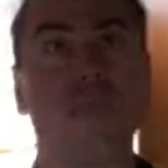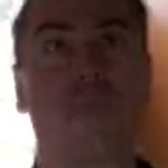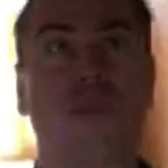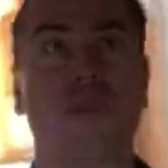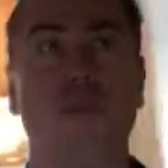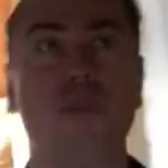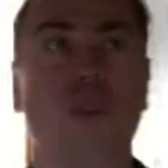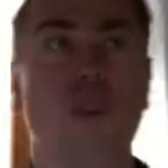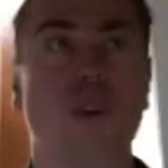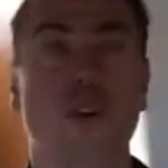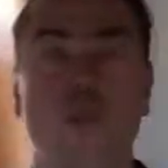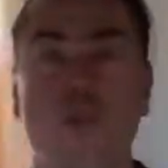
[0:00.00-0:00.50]

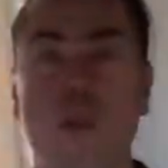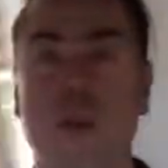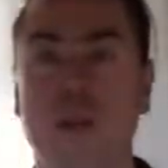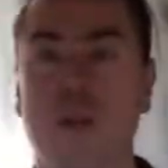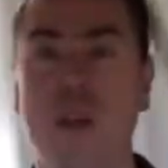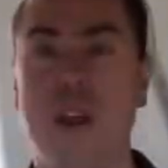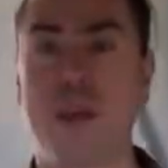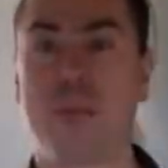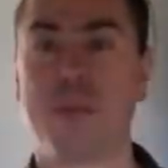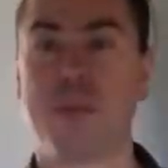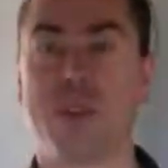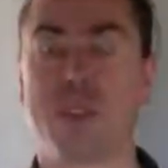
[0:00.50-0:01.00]
Before we
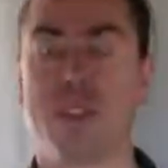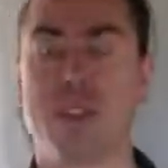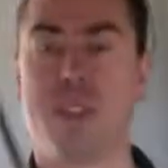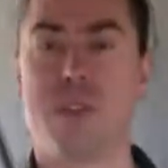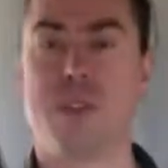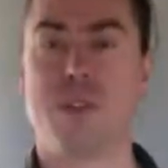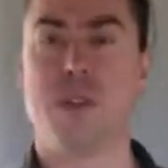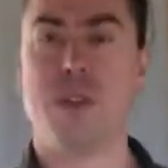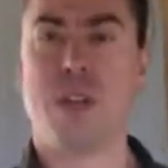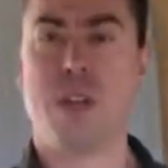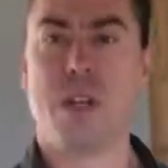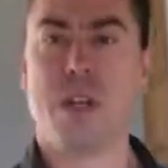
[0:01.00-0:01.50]
were able
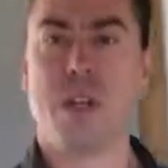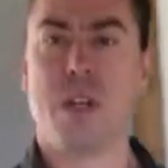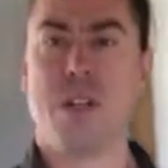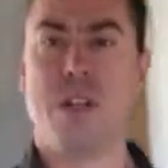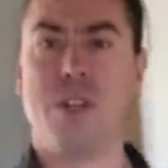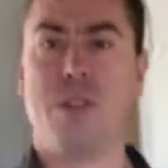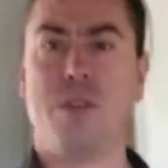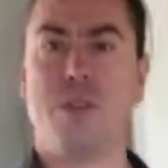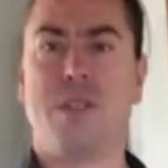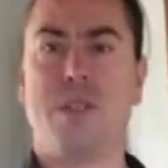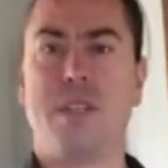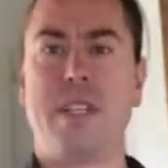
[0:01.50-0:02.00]
to
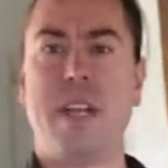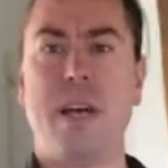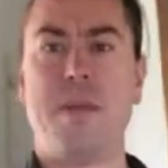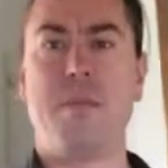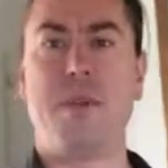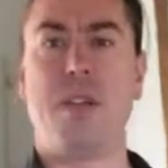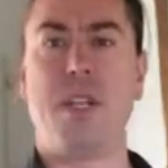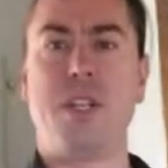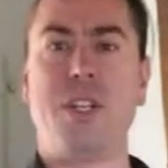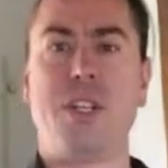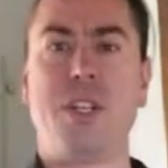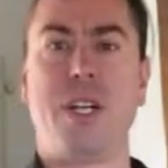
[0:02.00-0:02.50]
do the
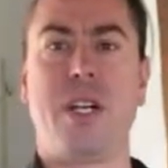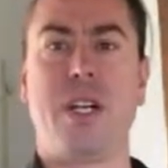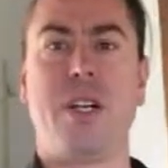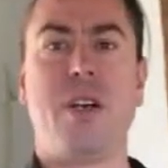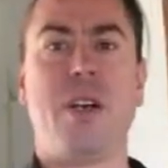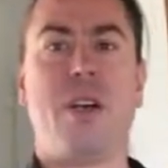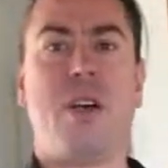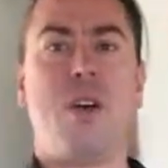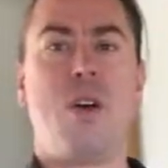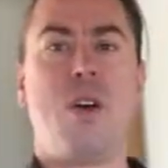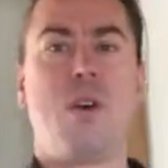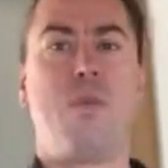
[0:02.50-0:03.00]

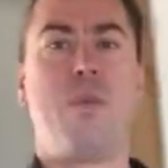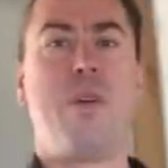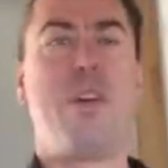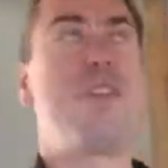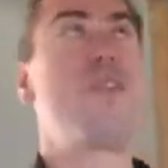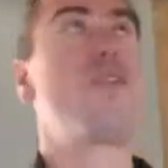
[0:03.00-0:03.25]
demolition, we